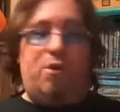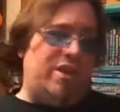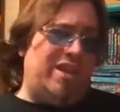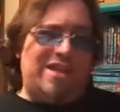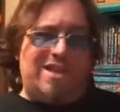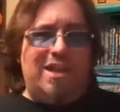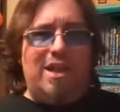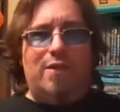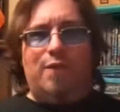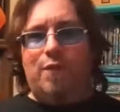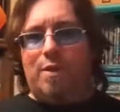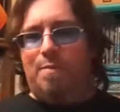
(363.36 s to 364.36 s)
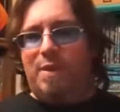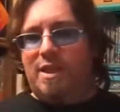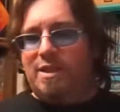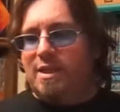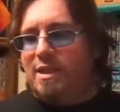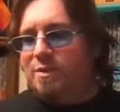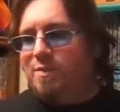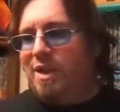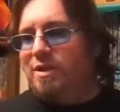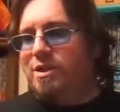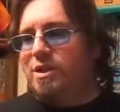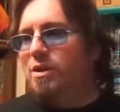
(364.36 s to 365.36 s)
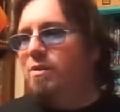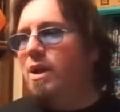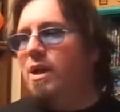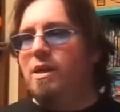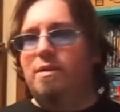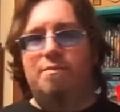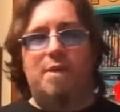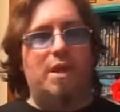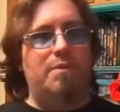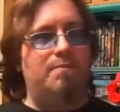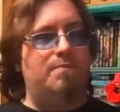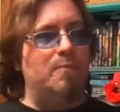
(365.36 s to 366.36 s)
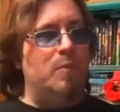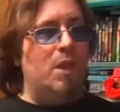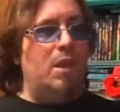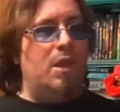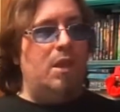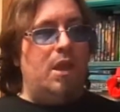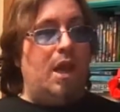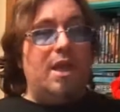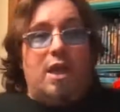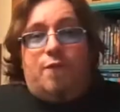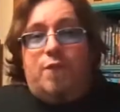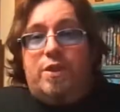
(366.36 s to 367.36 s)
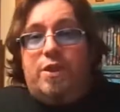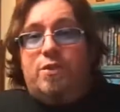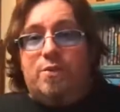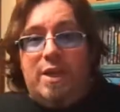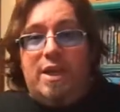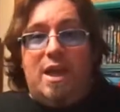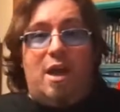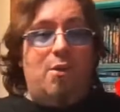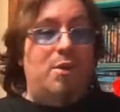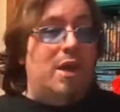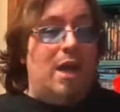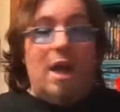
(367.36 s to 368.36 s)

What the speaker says: Well, you can get it for the PC as well, too. I got it for the 3DO.